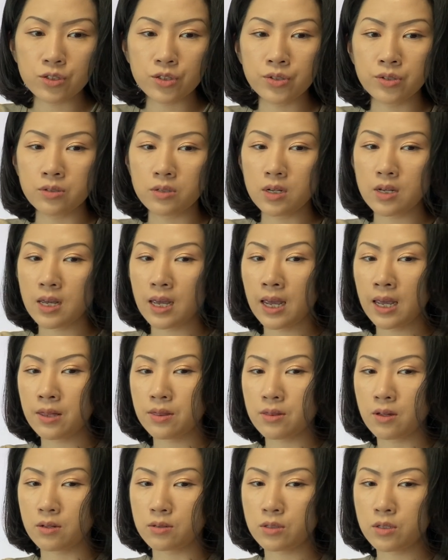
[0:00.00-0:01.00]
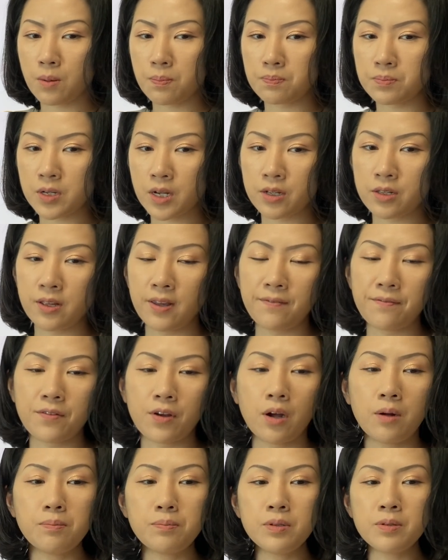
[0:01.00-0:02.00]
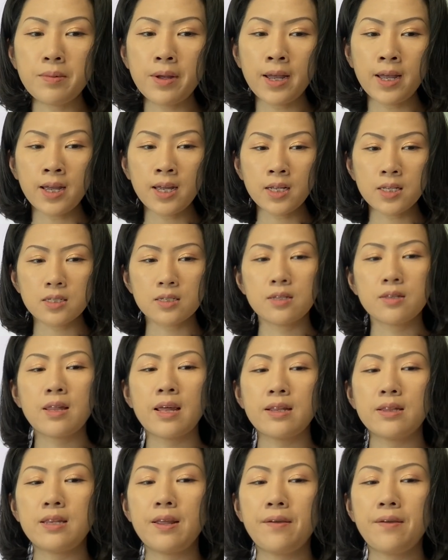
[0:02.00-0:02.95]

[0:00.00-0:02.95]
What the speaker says: to indicate the subjective complement that